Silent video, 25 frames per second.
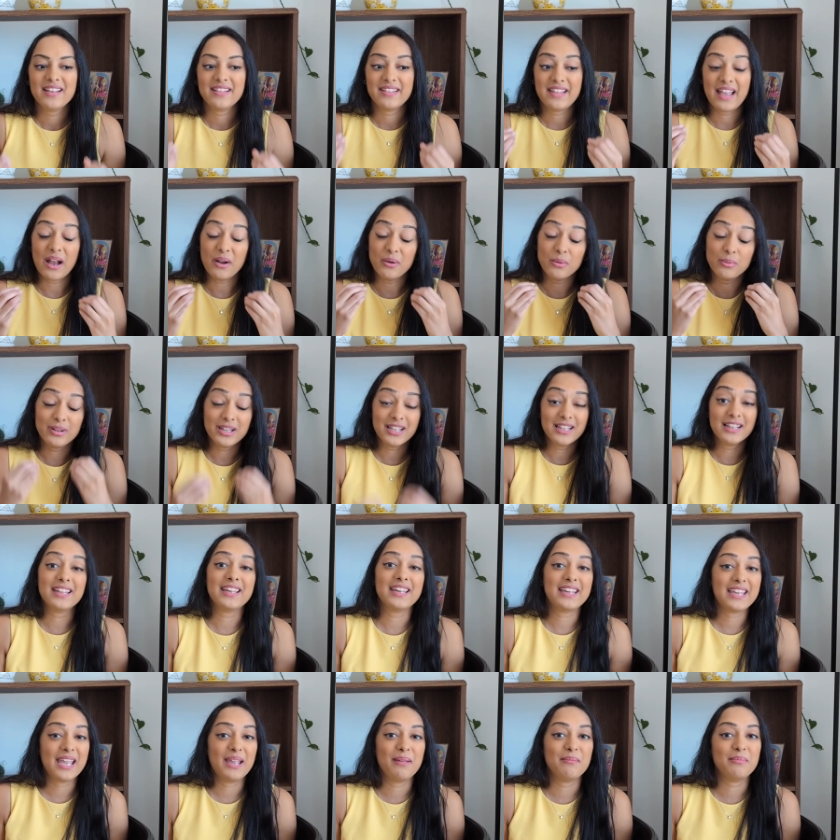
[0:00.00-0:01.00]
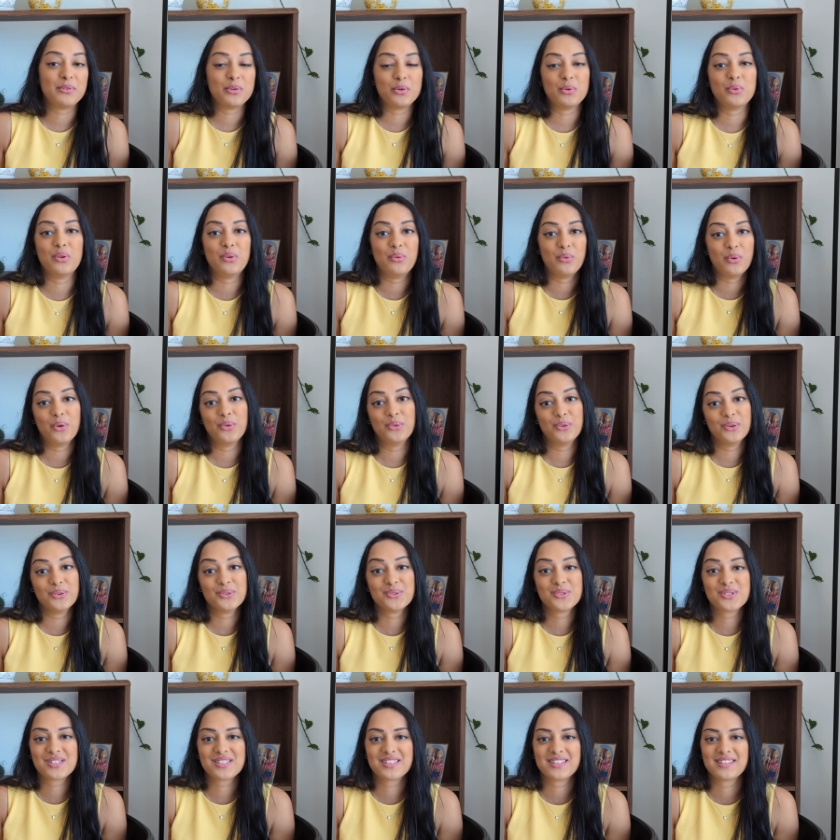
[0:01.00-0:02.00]
that really came through in
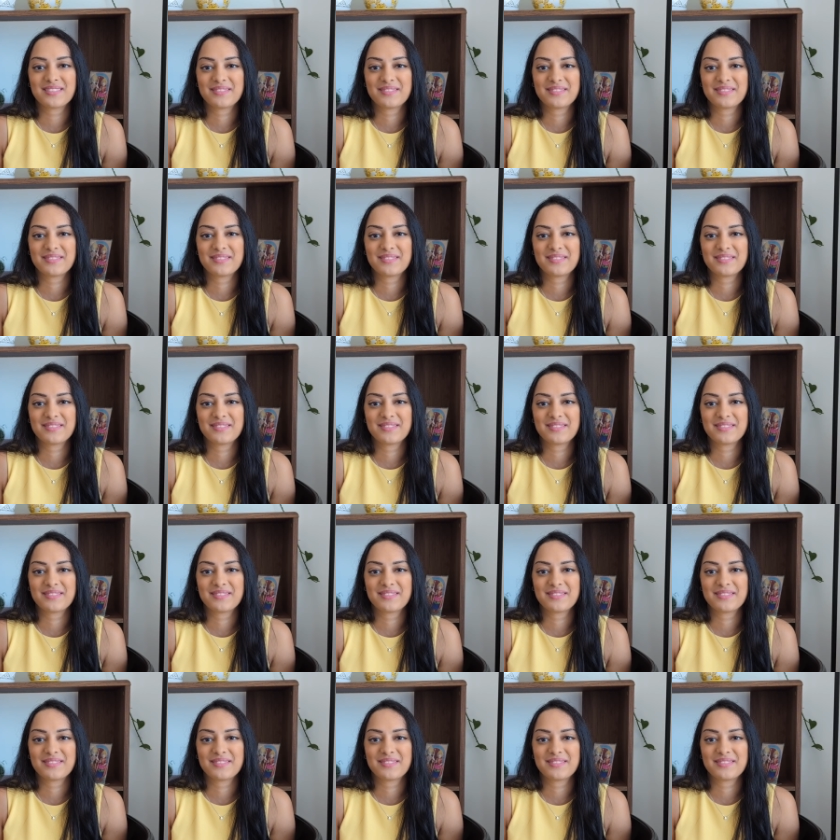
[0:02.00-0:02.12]
Rhodos.